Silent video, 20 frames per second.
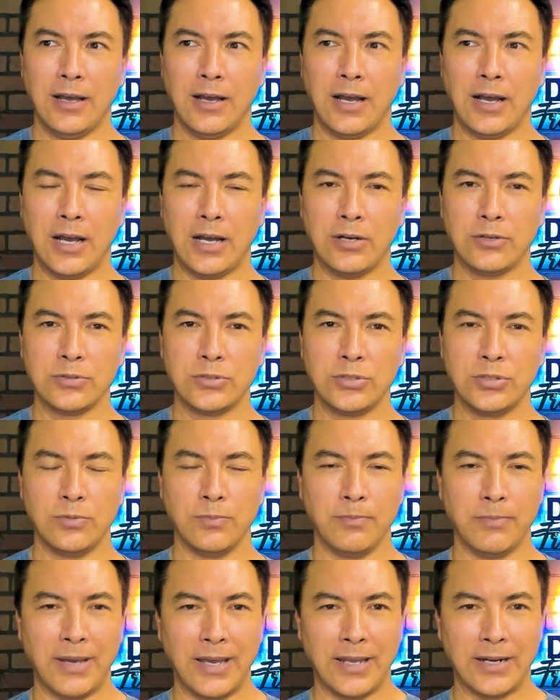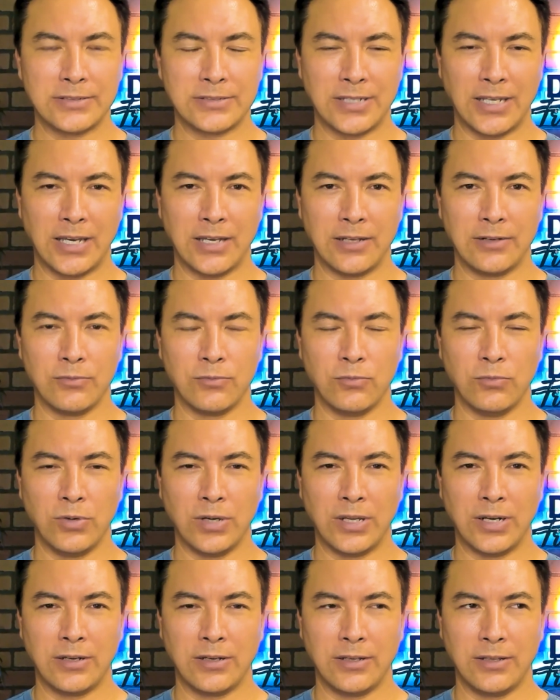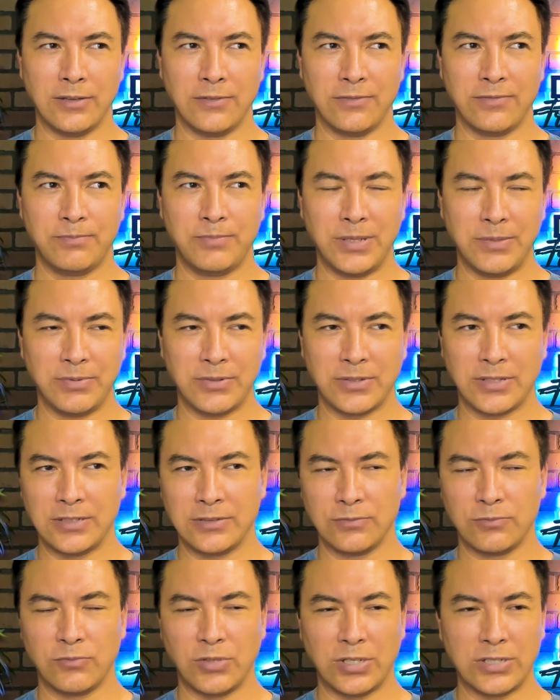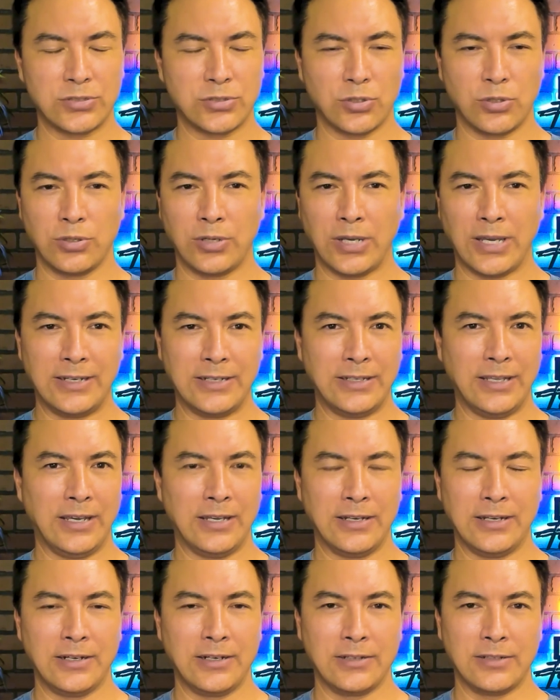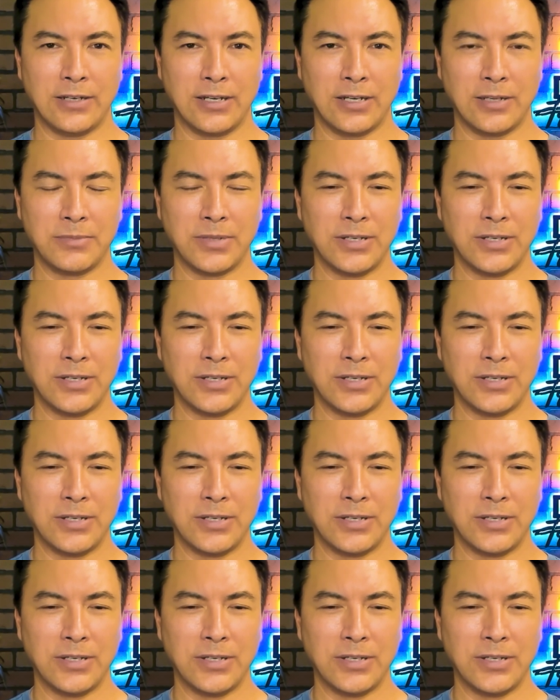how do you manage that if people can register any day at any time?